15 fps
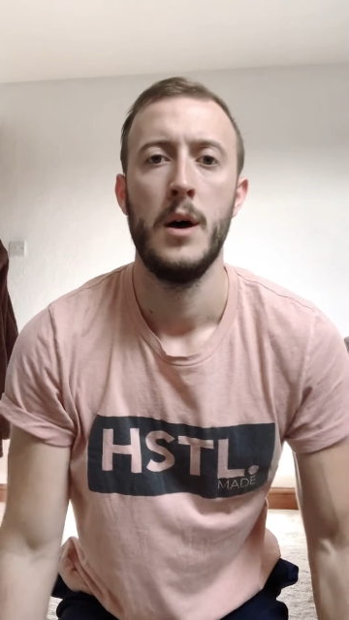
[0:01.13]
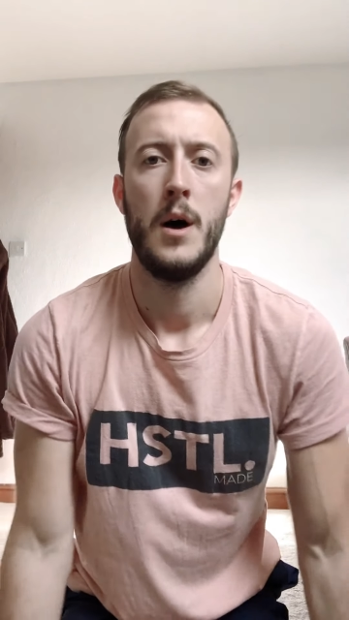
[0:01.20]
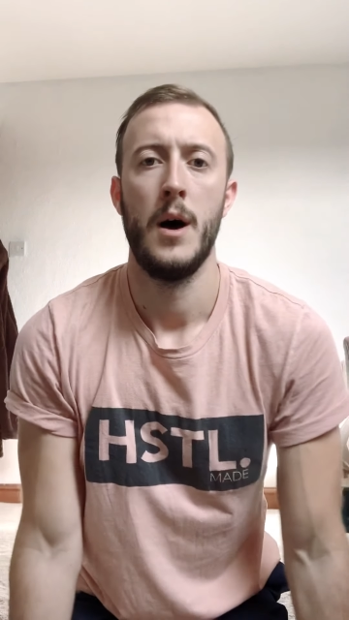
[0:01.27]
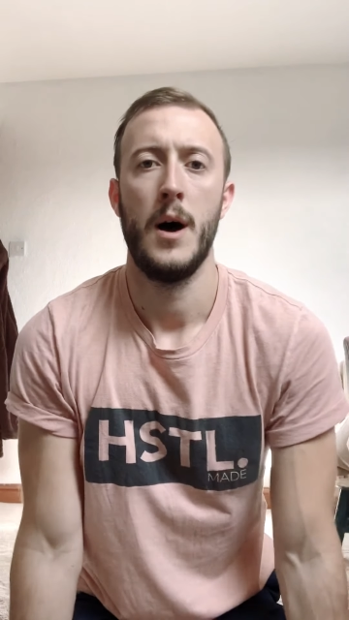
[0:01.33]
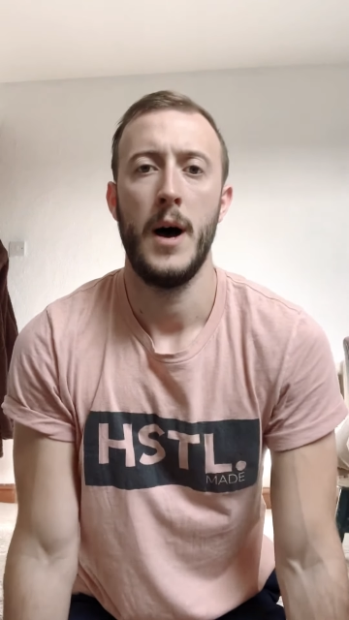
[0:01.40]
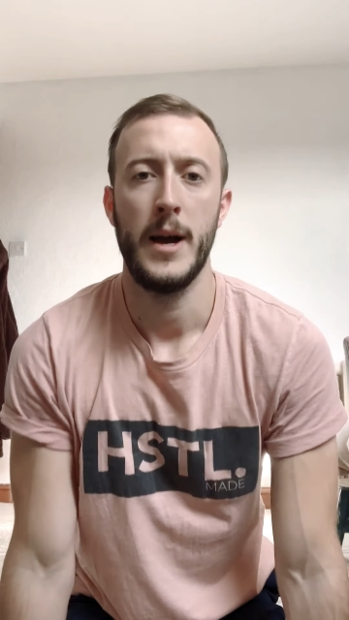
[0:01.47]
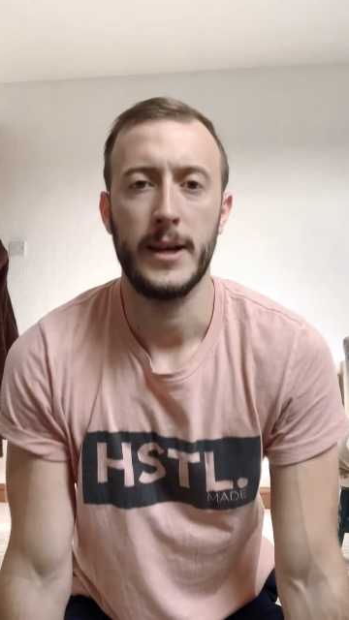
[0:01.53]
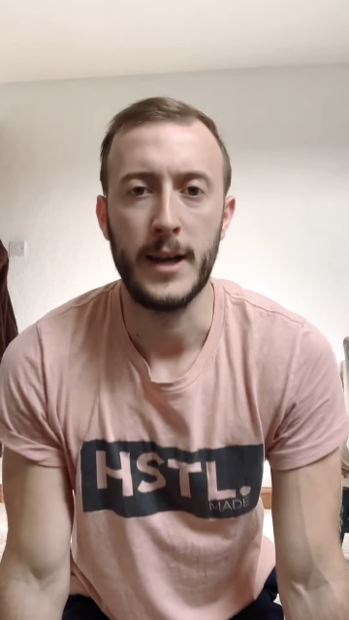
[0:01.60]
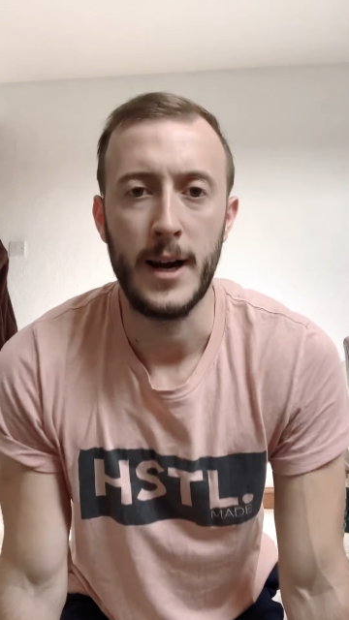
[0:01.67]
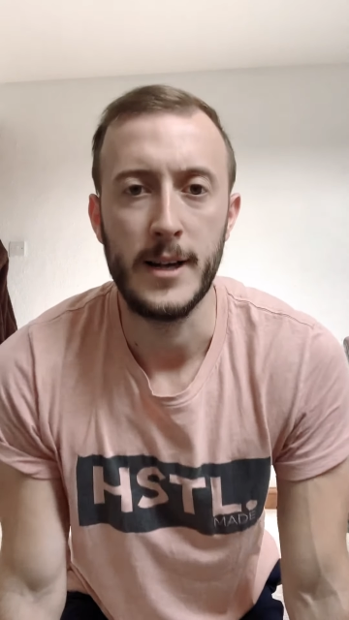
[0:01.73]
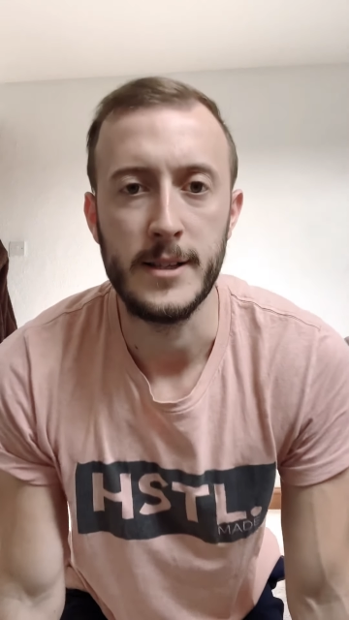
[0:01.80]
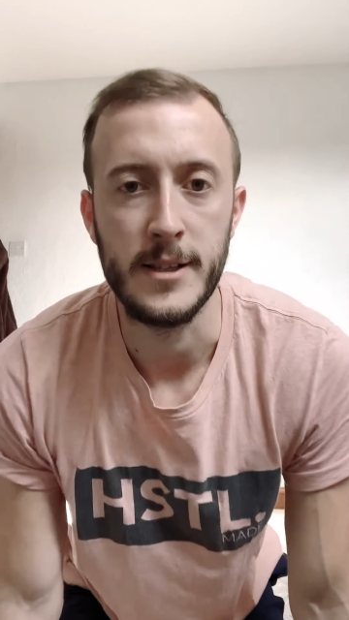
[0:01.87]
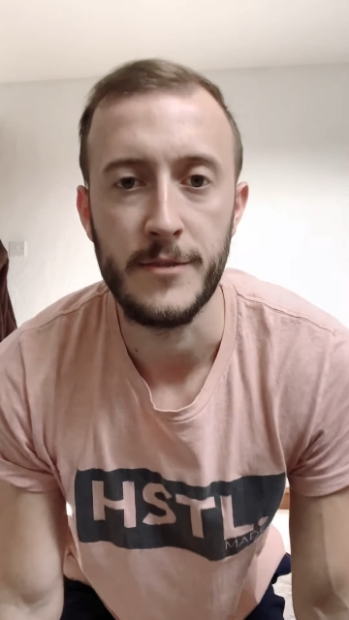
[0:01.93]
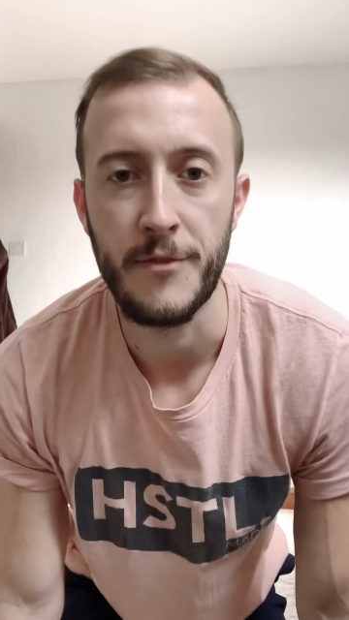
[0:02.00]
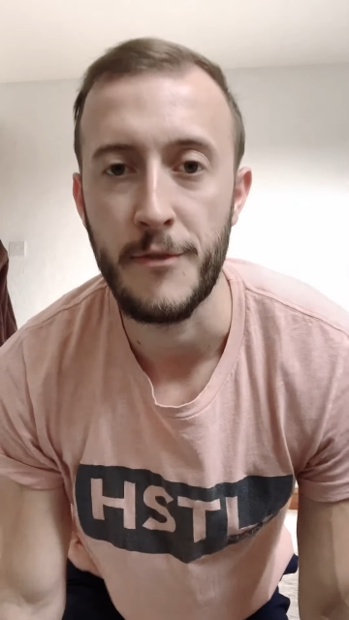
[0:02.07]
Hi guys,
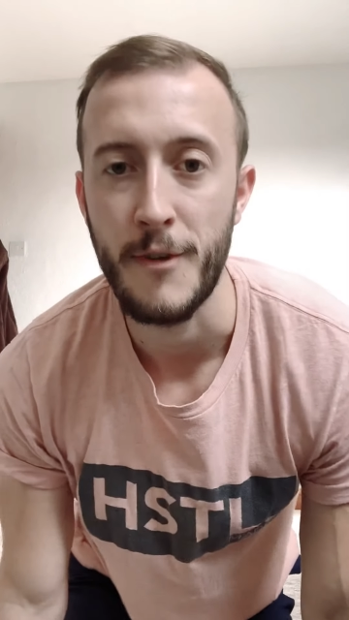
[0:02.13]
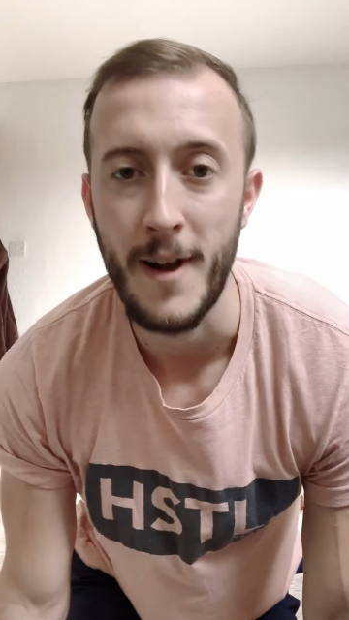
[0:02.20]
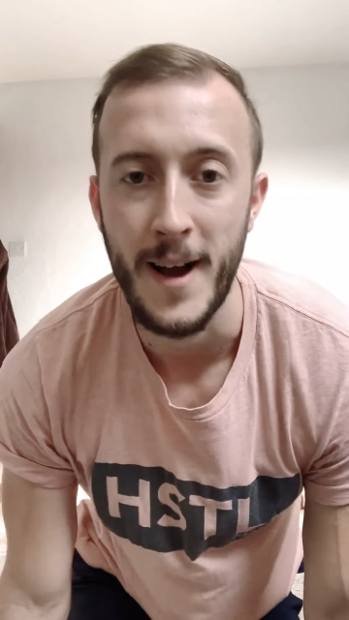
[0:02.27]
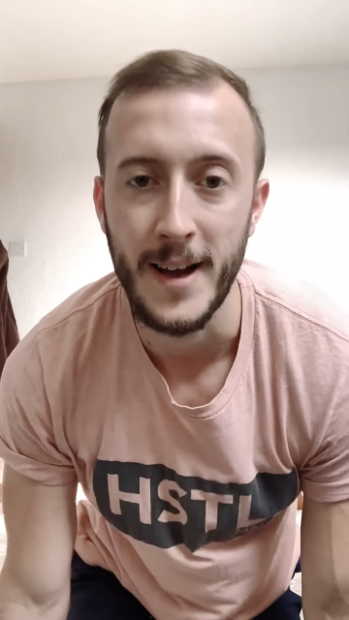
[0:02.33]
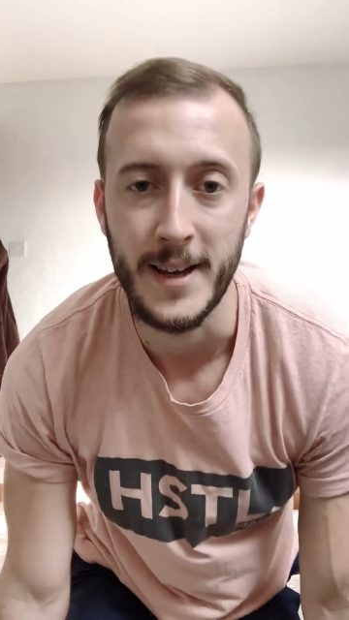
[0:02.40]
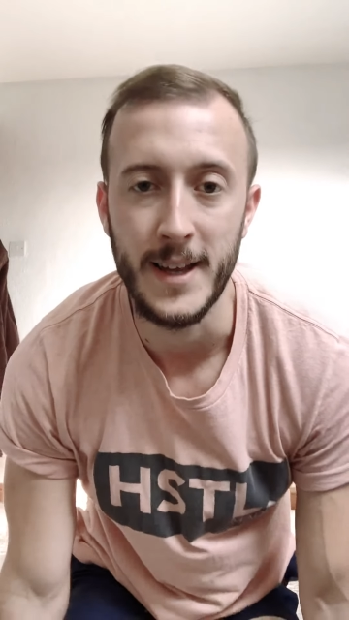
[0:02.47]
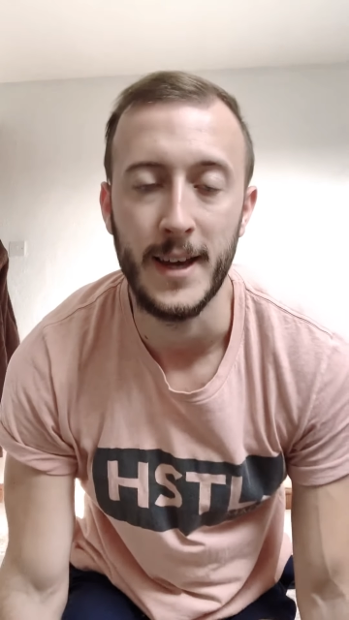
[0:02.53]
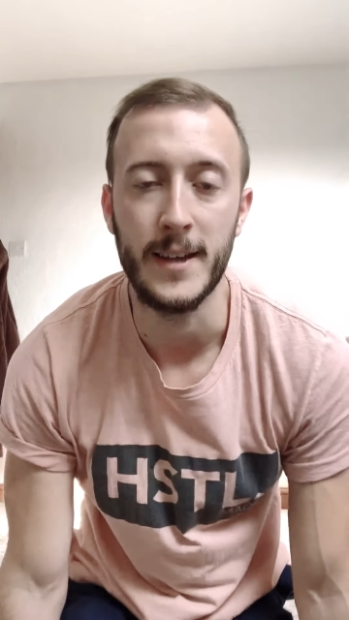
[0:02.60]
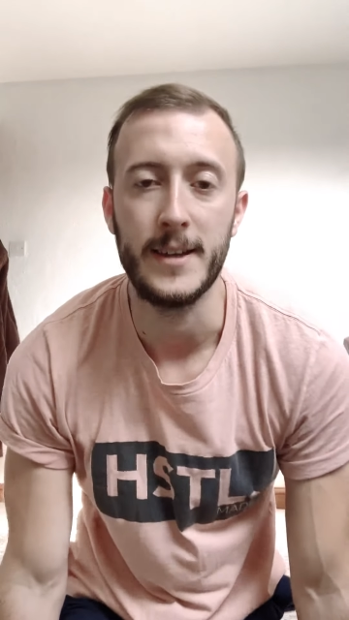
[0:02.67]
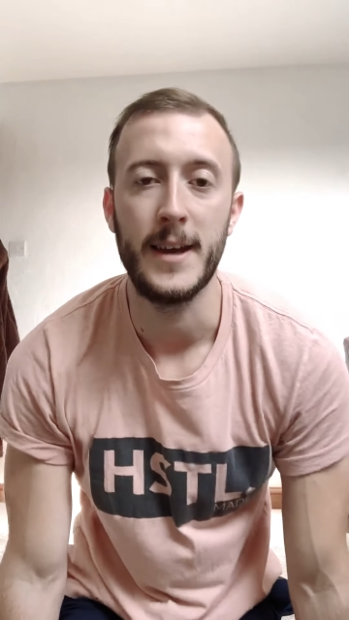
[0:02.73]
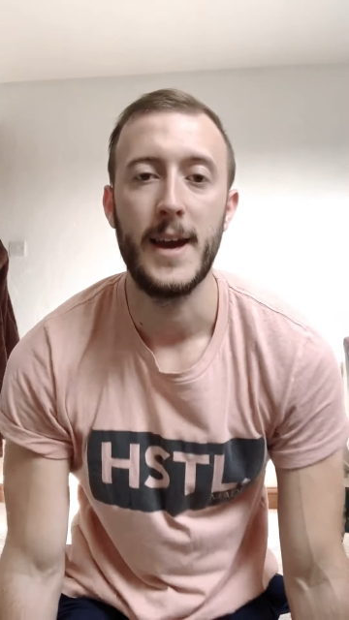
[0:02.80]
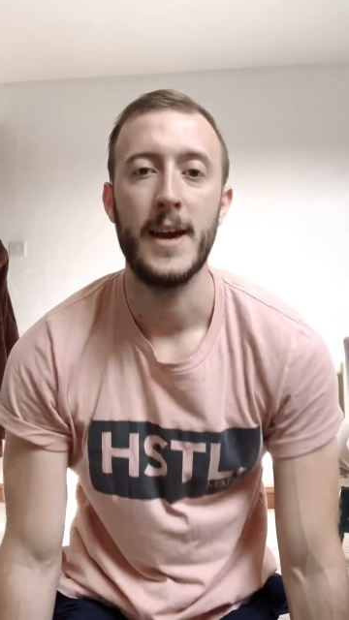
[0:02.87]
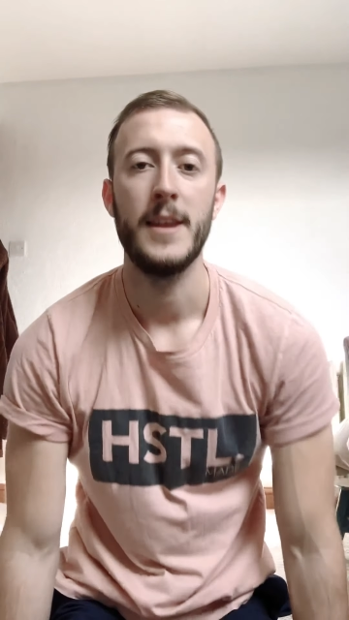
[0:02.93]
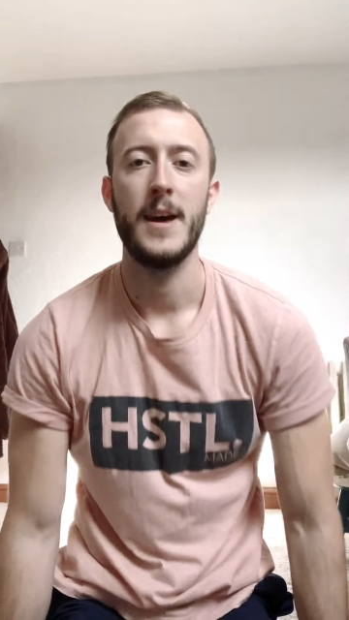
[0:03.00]
it's Friday again,